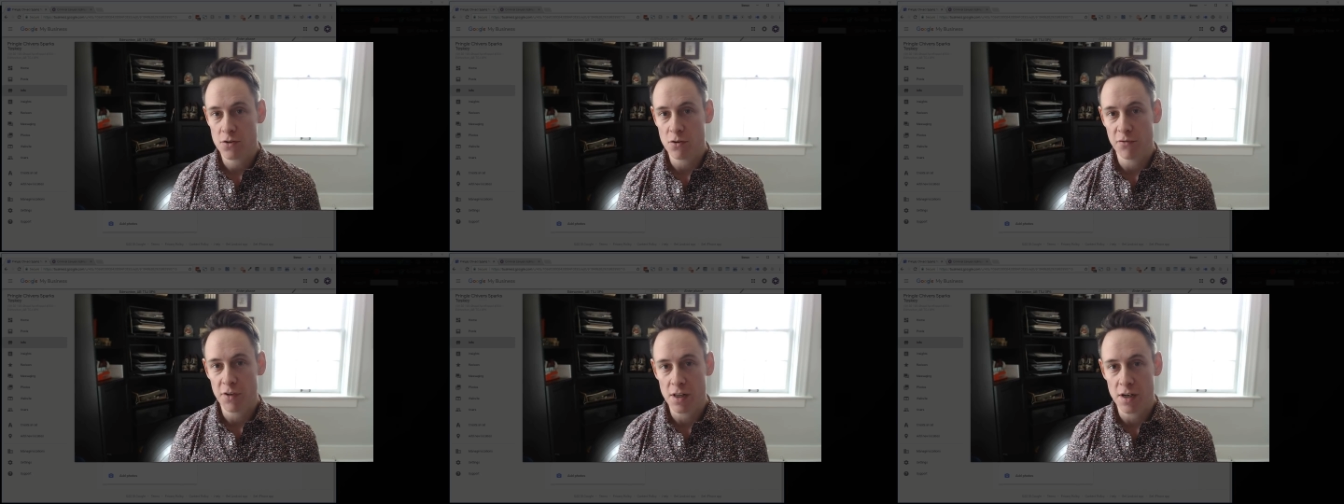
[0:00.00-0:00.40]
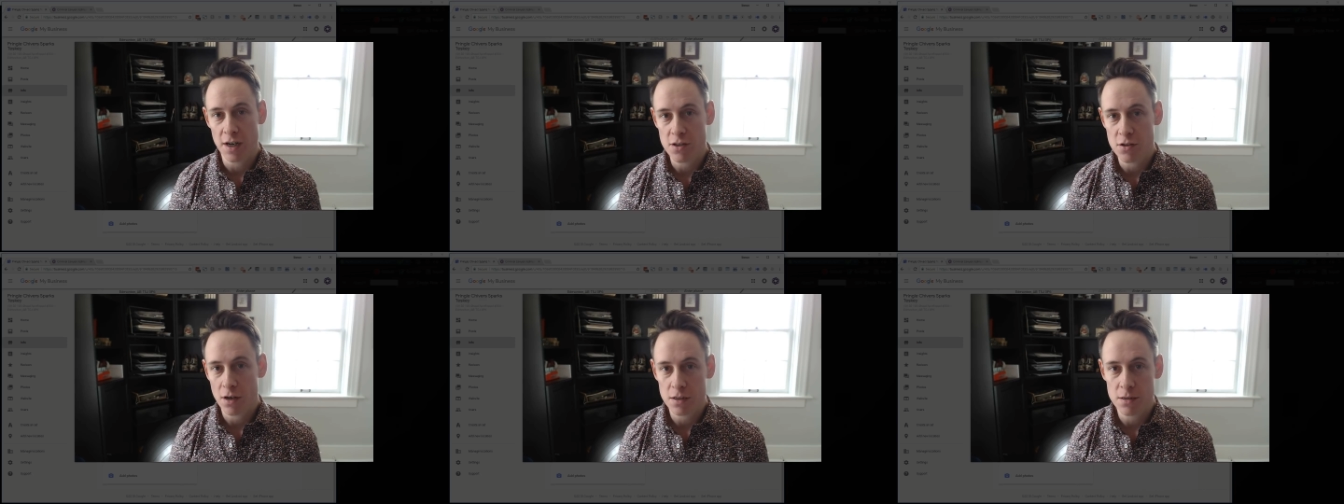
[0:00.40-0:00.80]
So Phil and
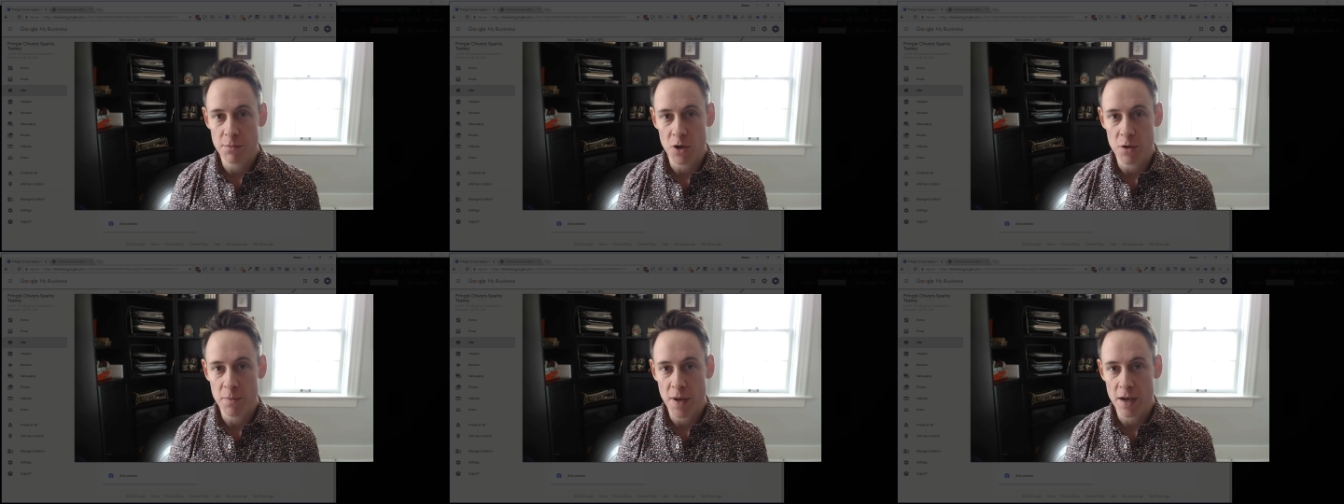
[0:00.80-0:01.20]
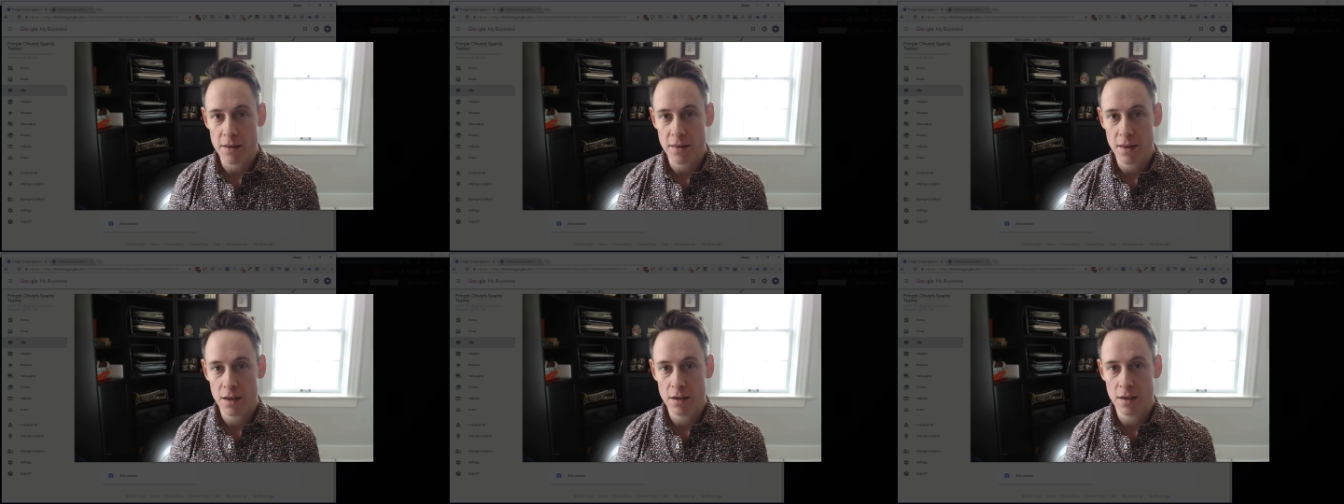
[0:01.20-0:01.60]
I talked about it back
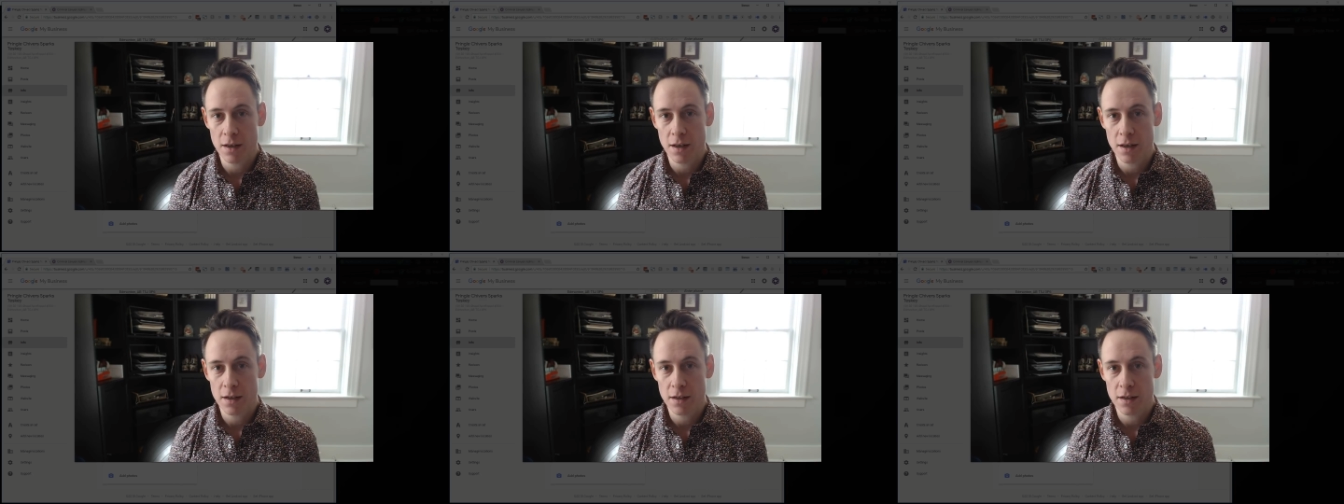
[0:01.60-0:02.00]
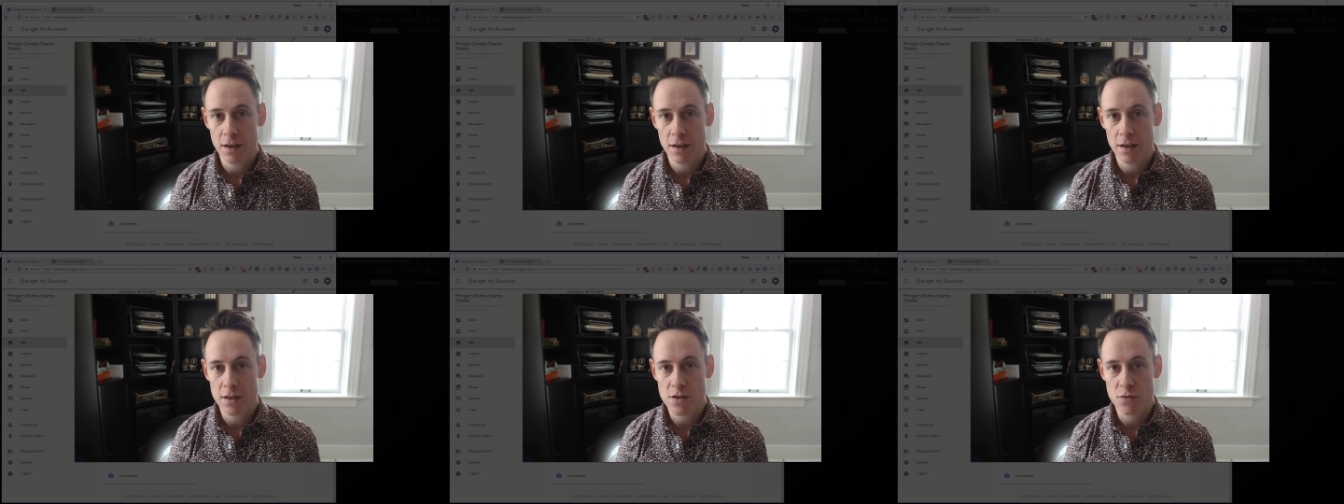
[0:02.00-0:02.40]
then, and
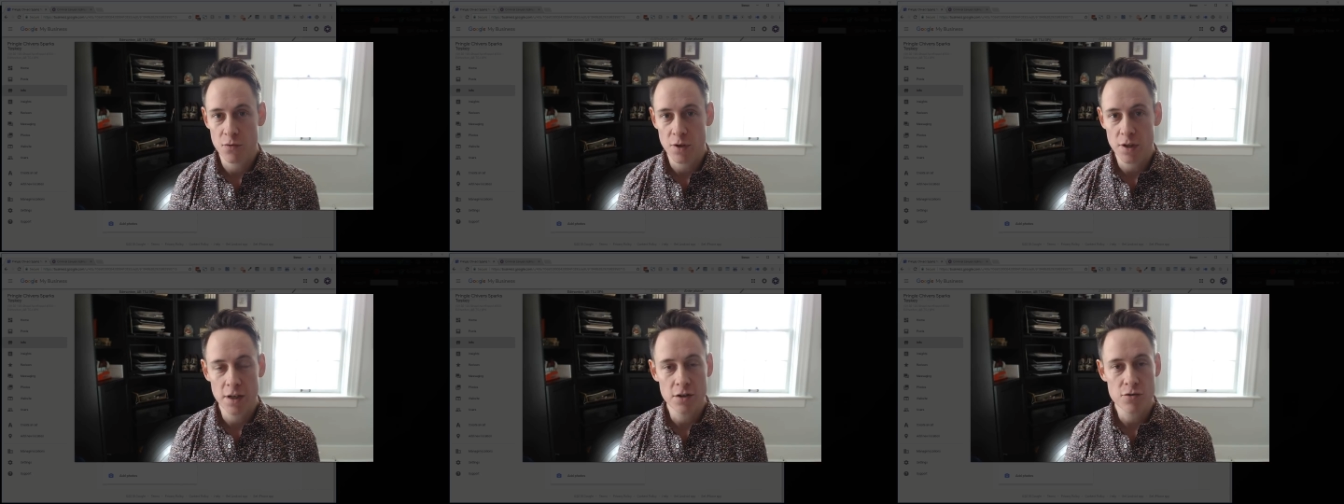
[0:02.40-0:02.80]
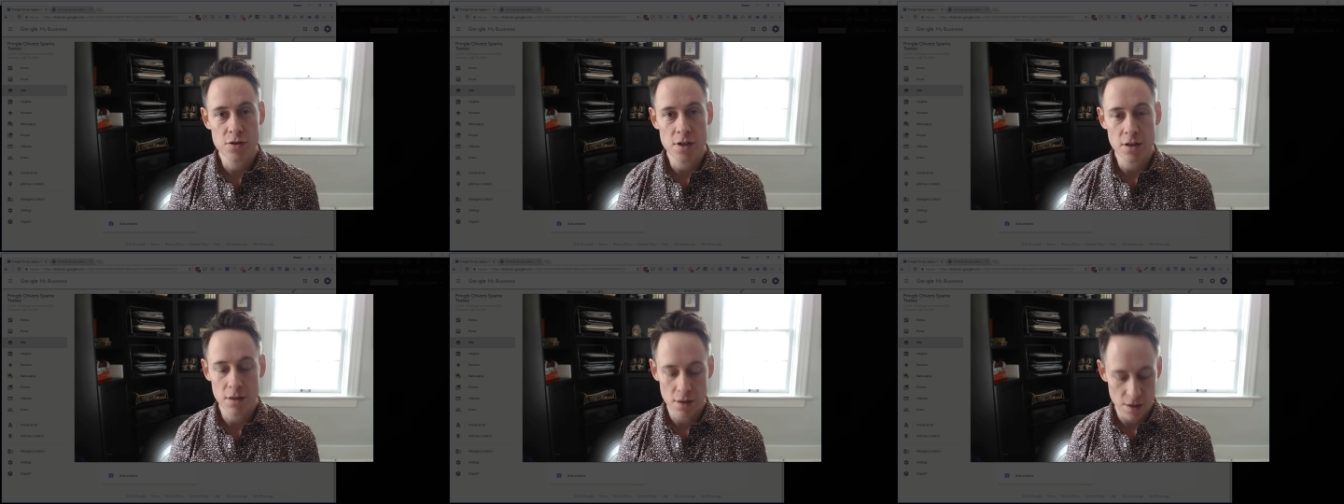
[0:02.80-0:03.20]
it's a really
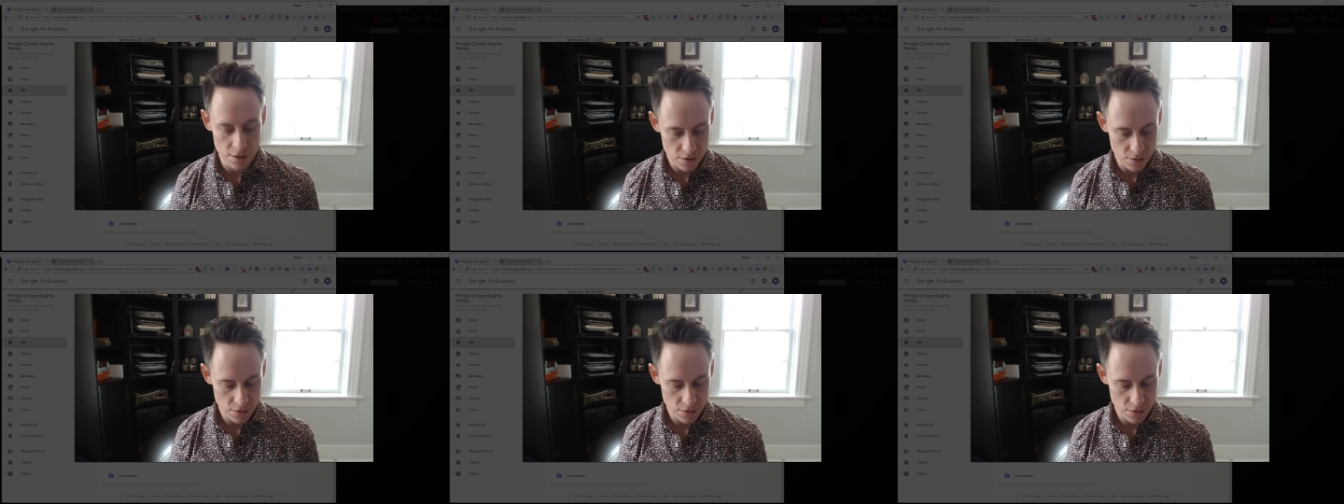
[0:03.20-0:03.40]
interesting thing.